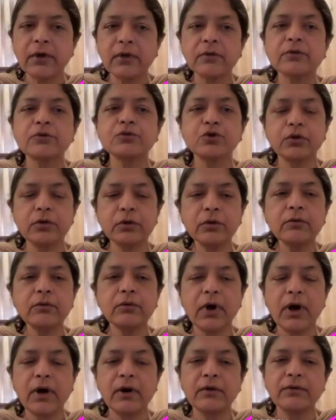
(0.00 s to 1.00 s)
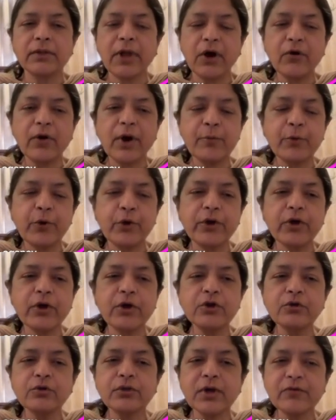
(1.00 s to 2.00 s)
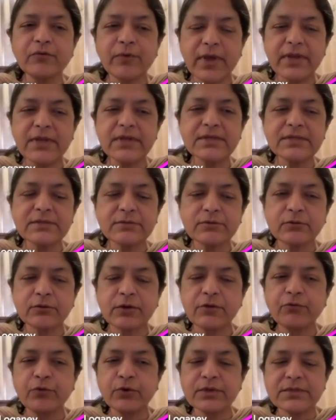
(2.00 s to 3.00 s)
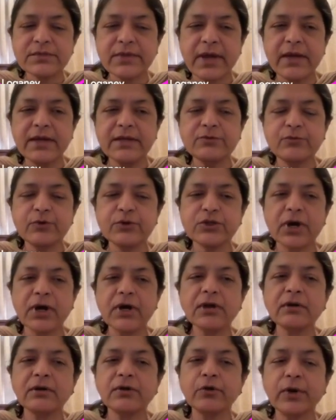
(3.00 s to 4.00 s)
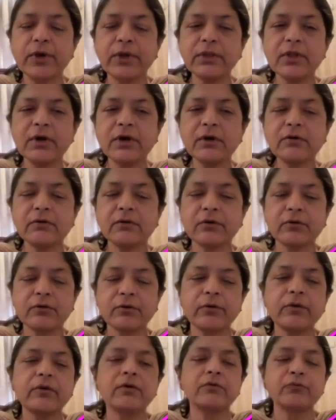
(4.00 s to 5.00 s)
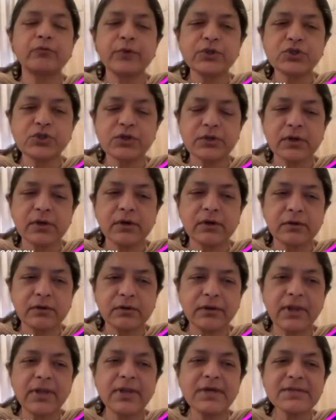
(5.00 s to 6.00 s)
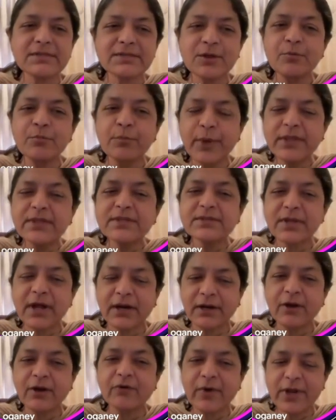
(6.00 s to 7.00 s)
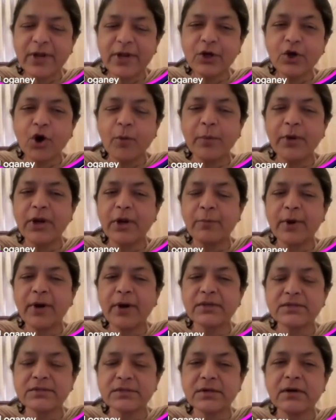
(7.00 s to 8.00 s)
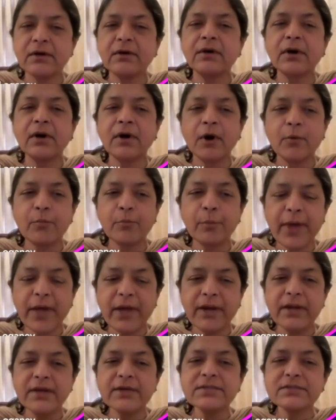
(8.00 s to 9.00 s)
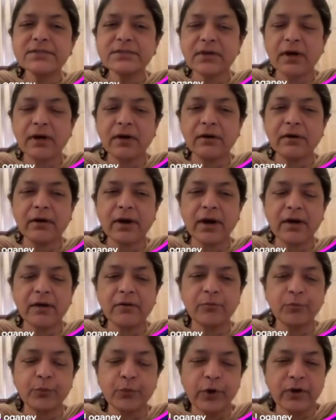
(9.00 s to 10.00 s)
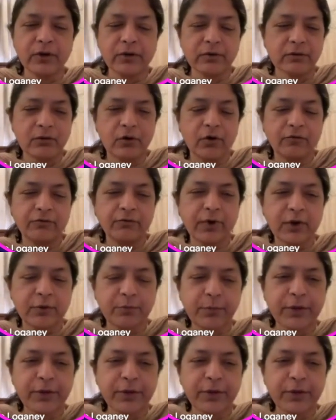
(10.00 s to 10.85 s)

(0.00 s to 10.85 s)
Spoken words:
so now I'm going on to the various 3-4 slides which are going which tell us the myths that are very common amongst the parents of our